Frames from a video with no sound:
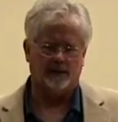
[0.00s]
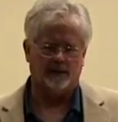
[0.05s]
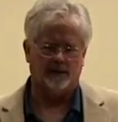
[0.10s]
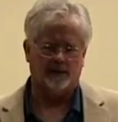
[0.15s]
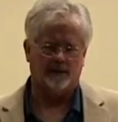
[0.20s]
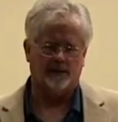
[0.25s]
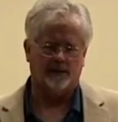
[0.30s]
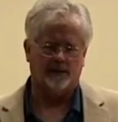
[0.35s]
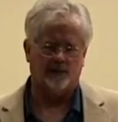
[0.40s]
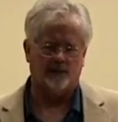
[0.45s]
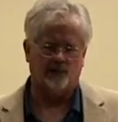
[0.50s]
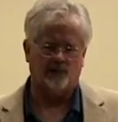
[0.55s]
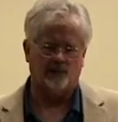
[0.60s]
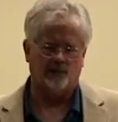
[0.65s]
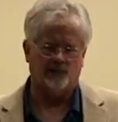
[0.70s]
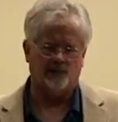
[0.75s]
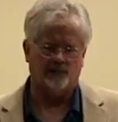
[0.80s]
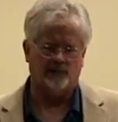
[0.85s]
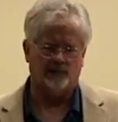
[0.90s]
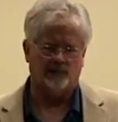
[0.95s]

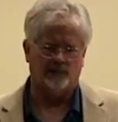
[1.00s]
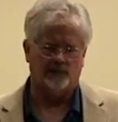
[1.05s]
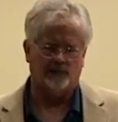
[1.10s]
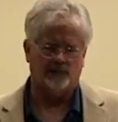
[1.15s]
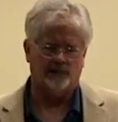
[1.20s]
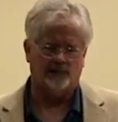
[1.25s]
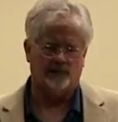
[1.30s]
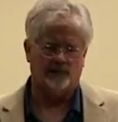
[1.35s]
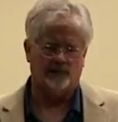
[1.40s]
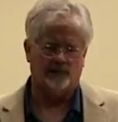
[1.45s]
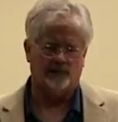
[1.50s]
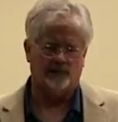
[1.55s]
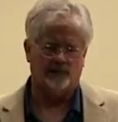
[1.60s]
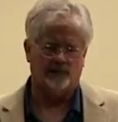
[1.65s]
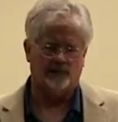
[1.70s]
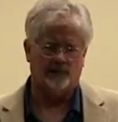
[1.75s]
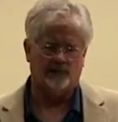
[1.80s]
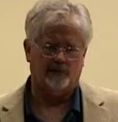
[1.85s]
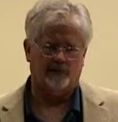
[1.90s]
(silence)